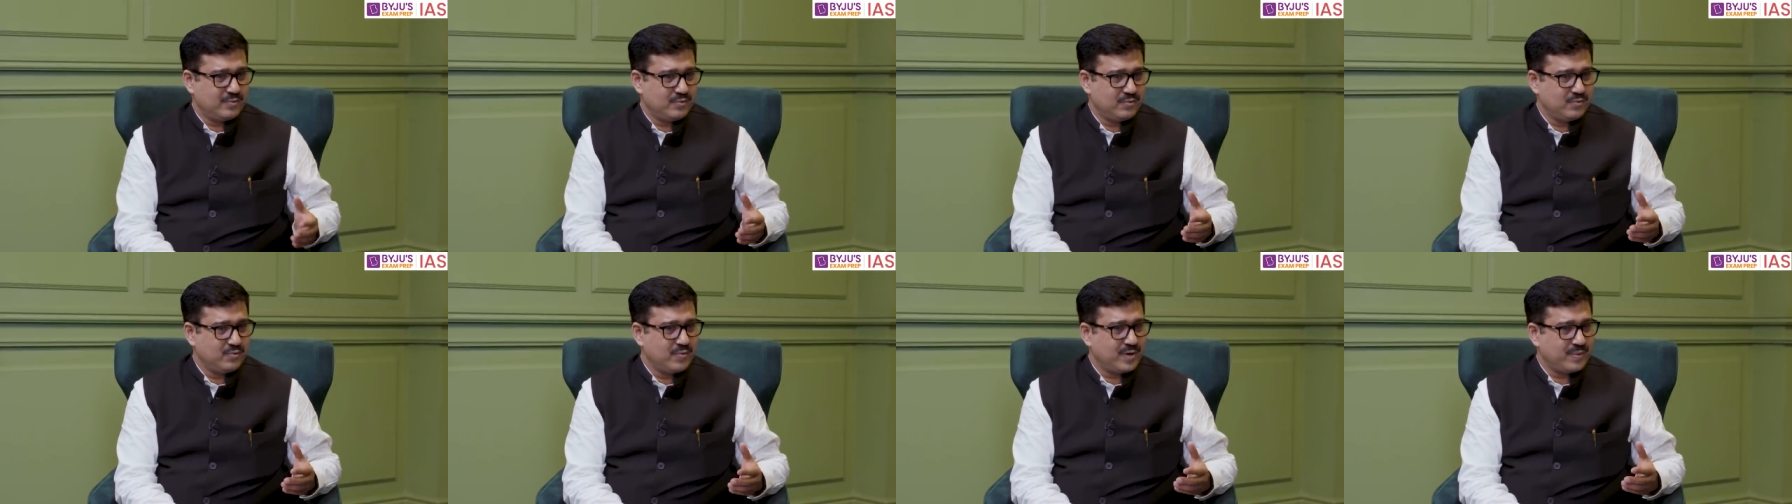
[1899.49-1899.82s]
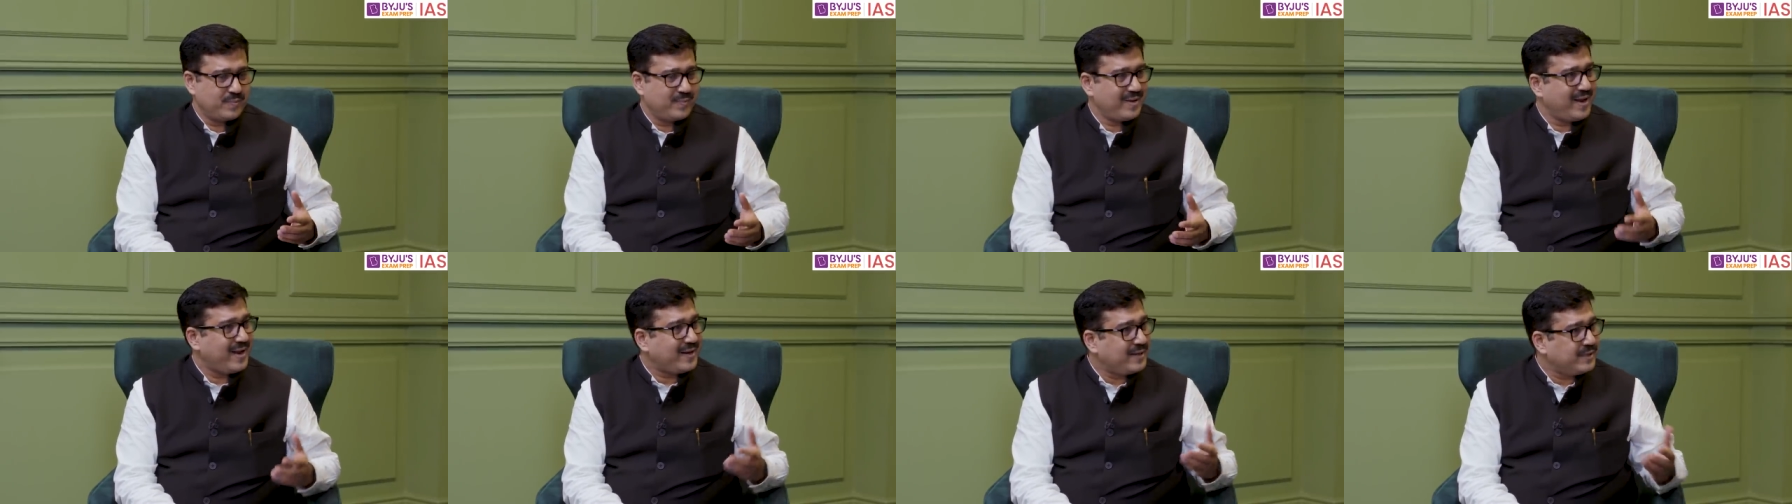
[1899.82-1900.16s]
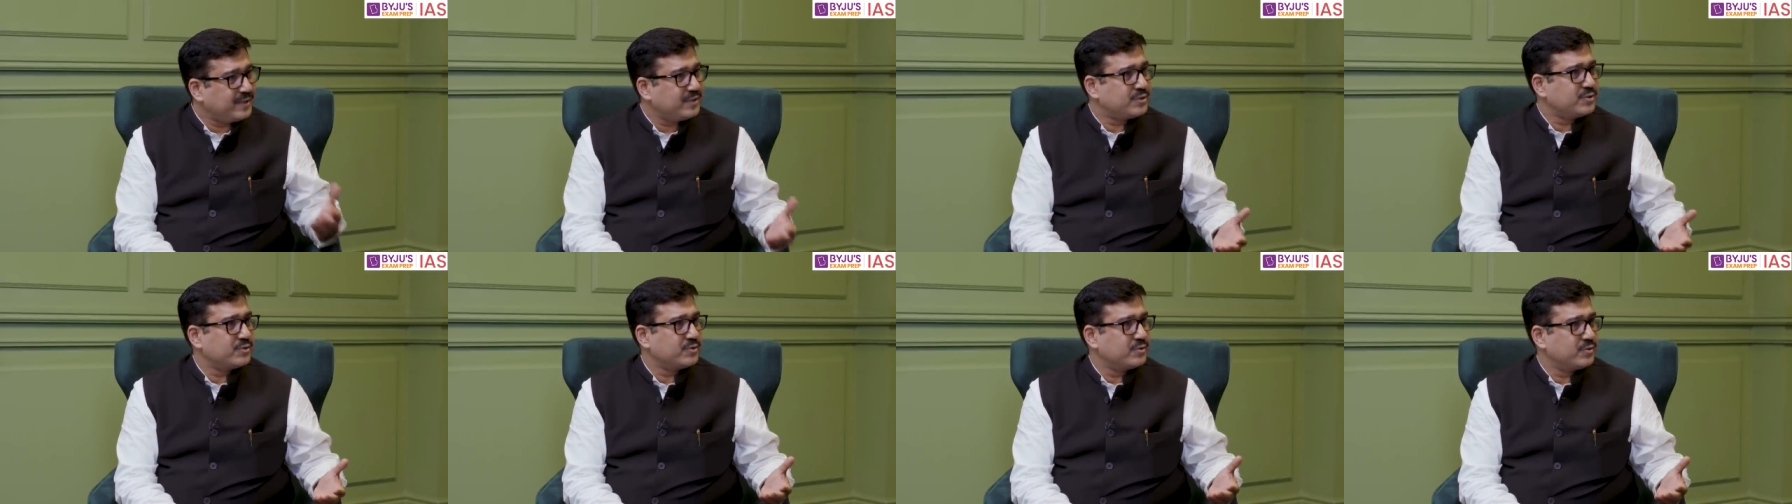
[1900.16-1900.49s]
who are
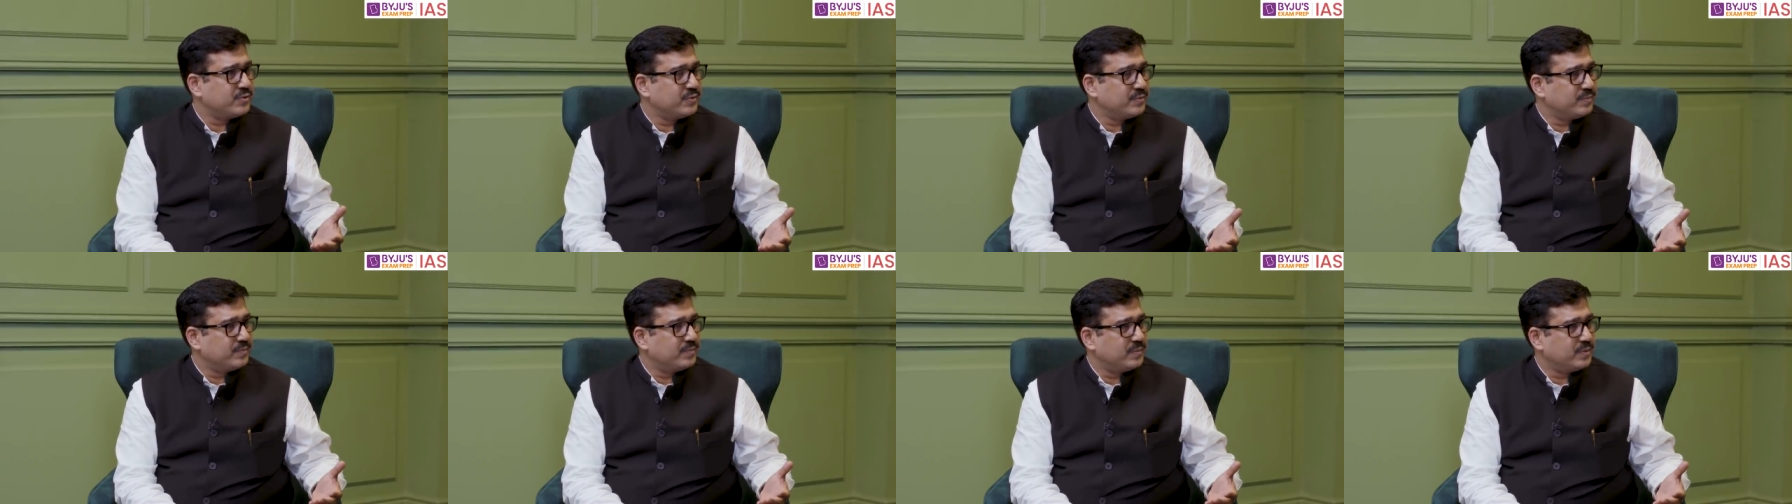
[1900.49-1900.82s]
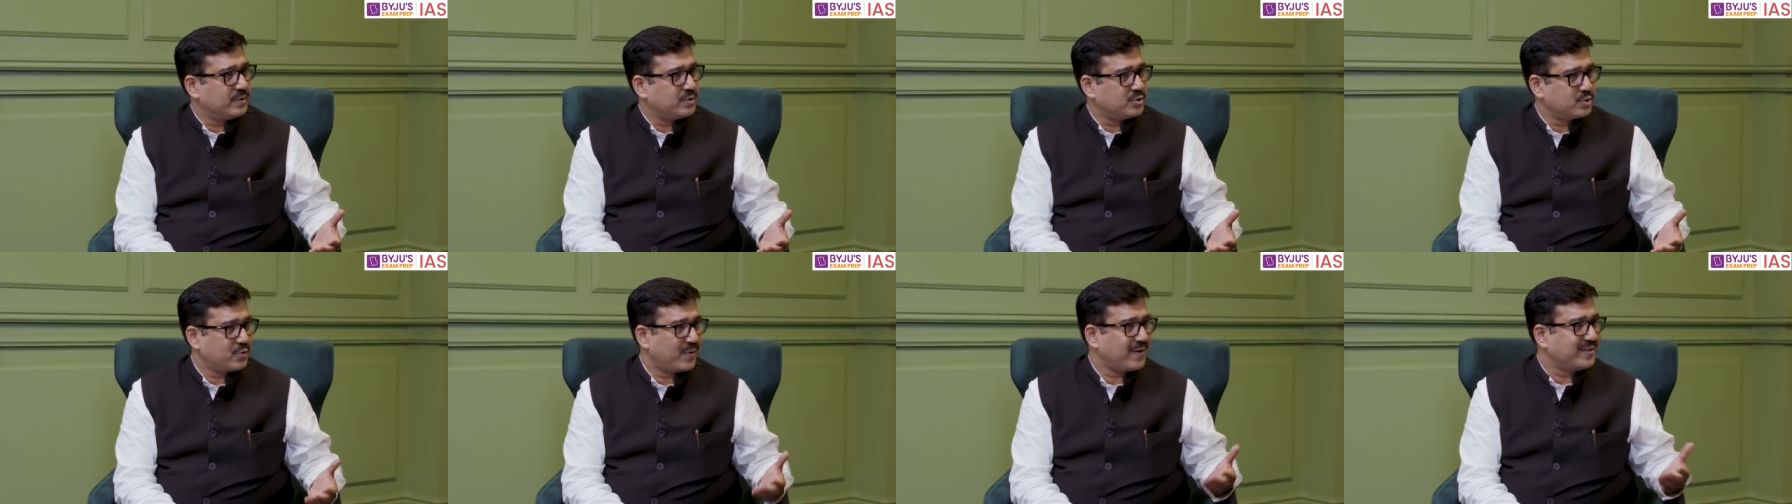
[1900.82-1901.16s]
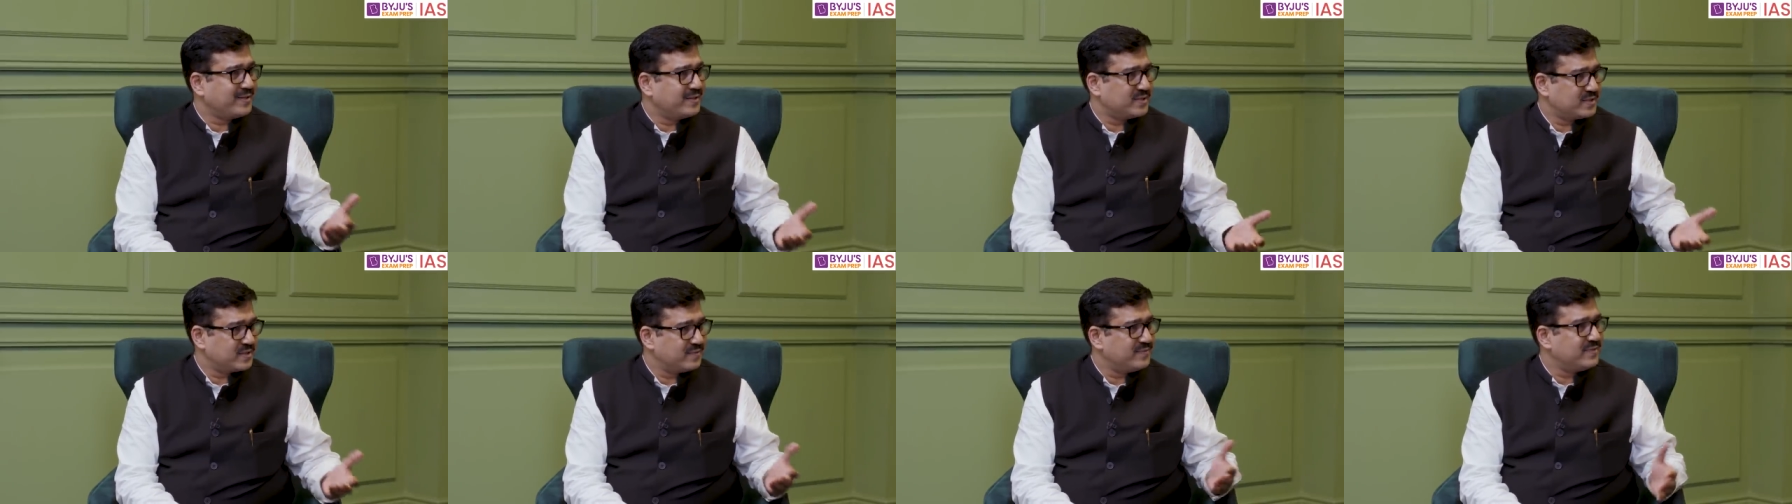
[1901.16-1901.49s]
planning to
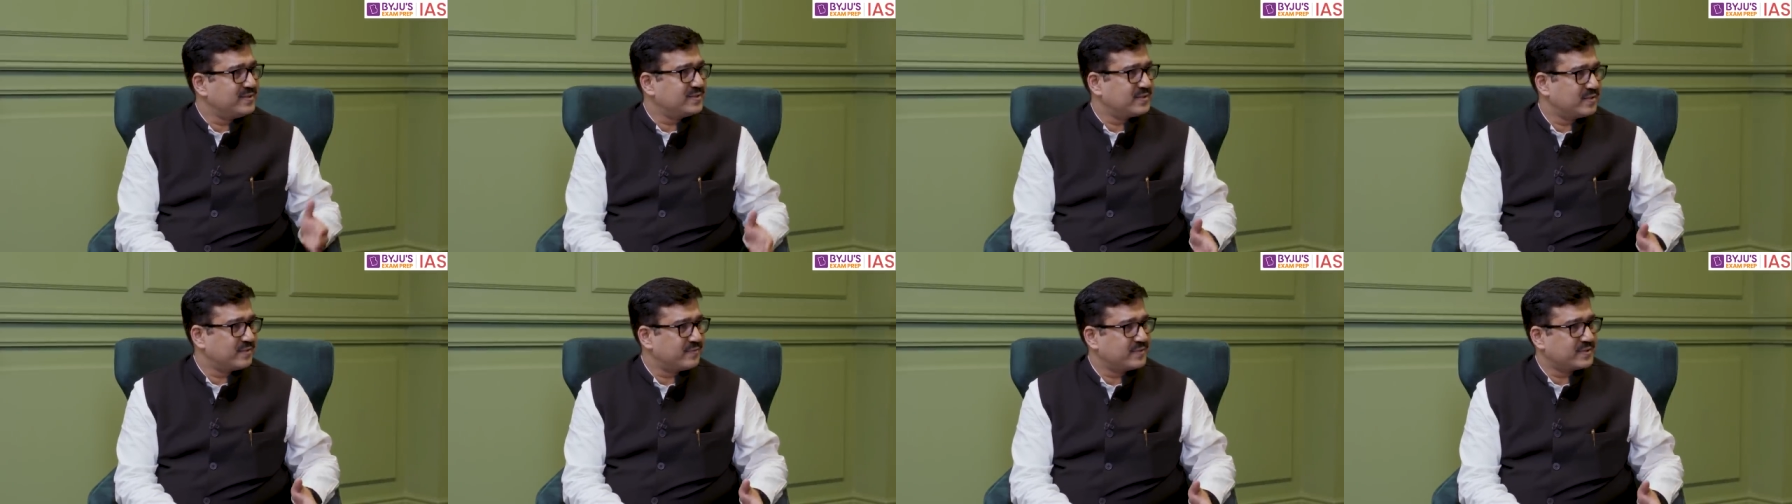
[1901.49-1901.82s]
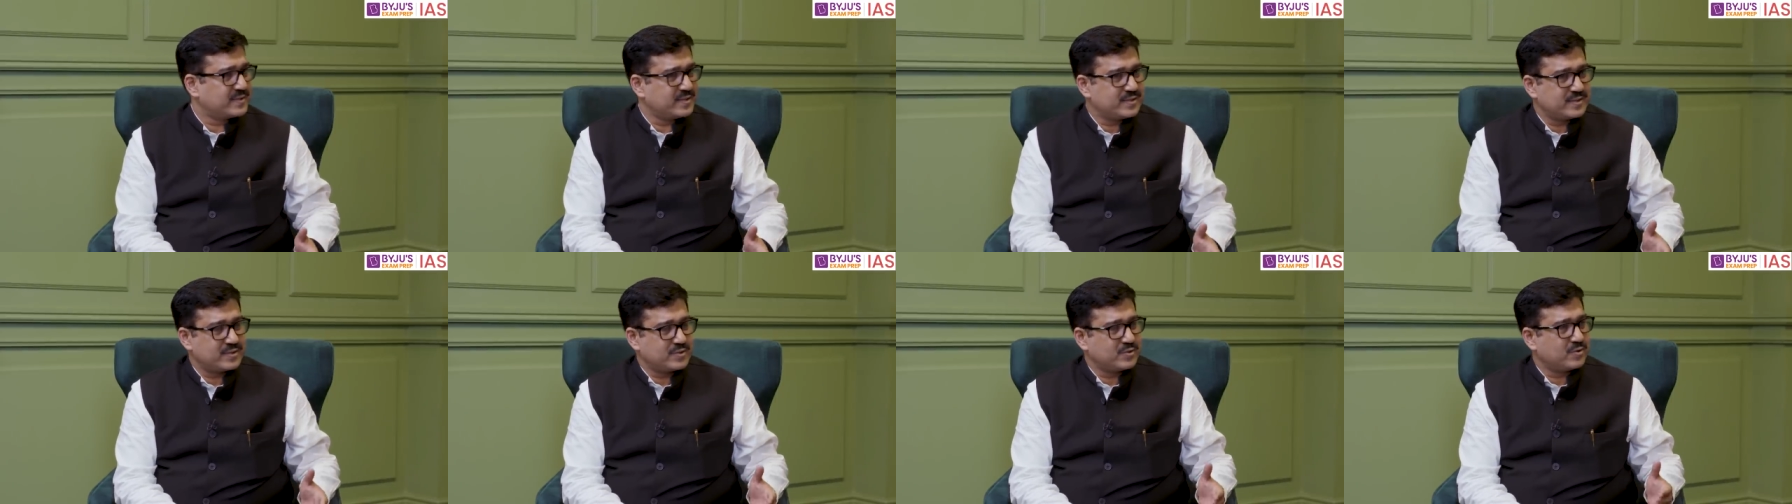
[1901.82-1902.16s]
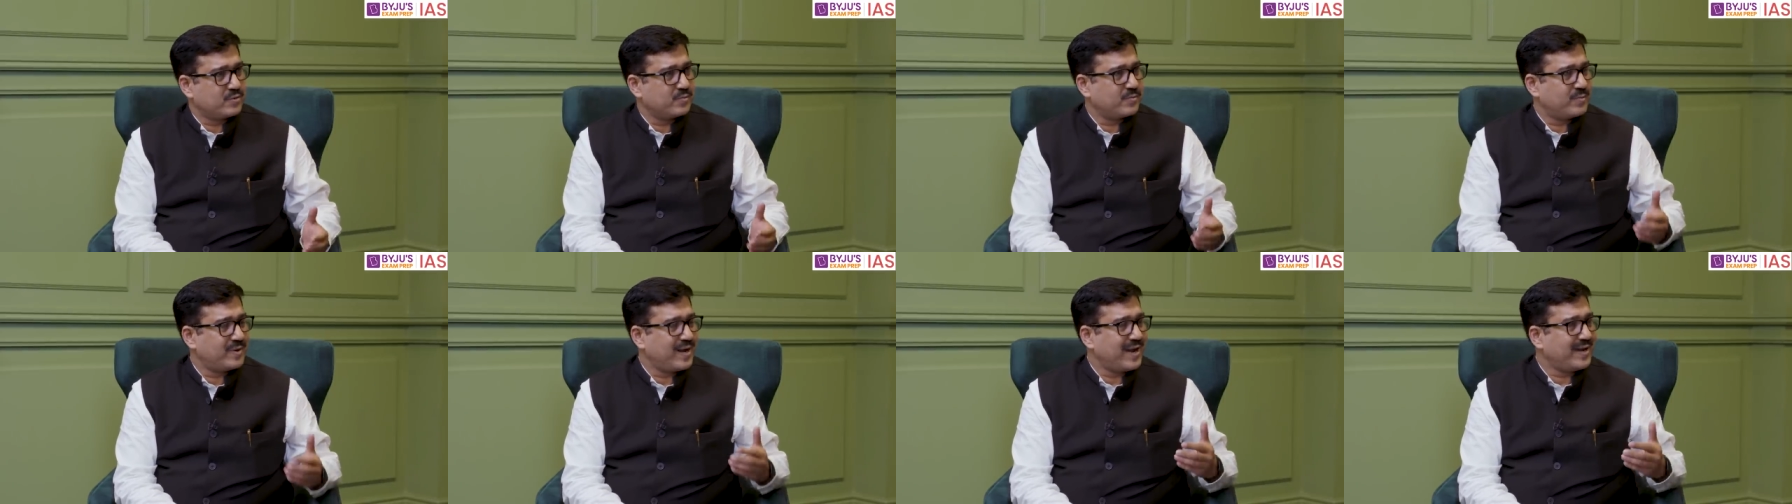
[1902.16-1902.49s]
join the civil services
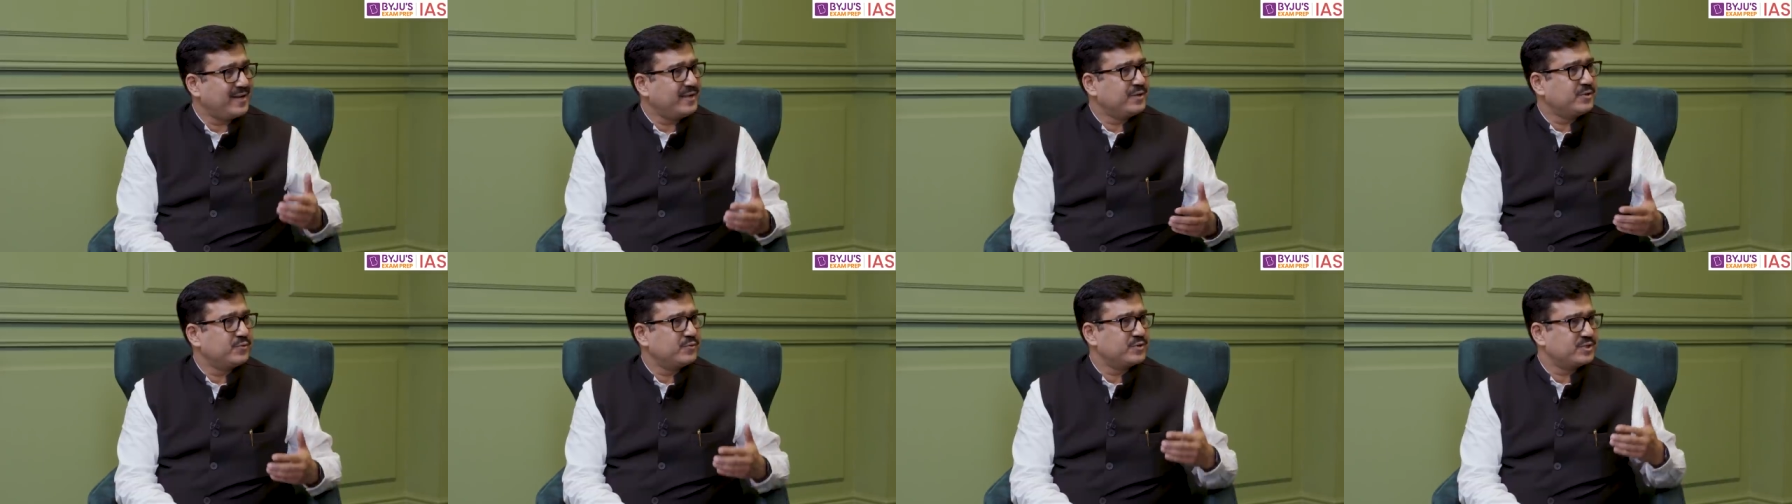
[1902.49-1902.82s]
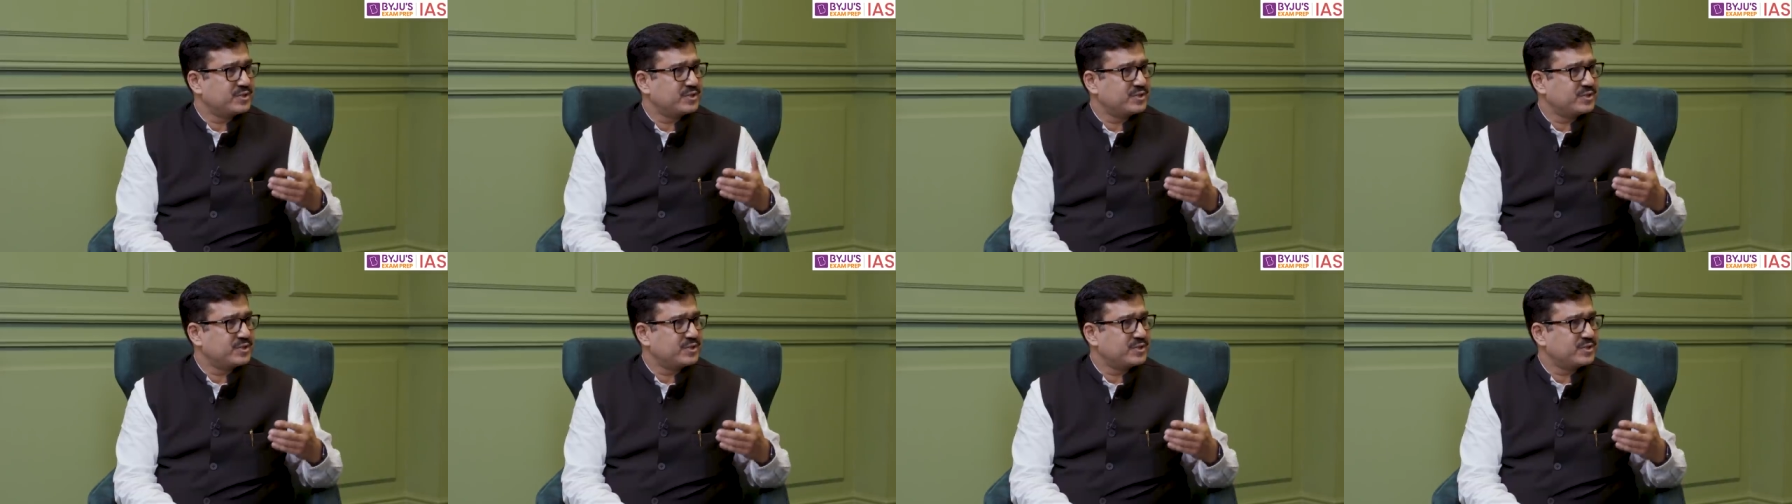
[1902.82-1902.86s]
or planning to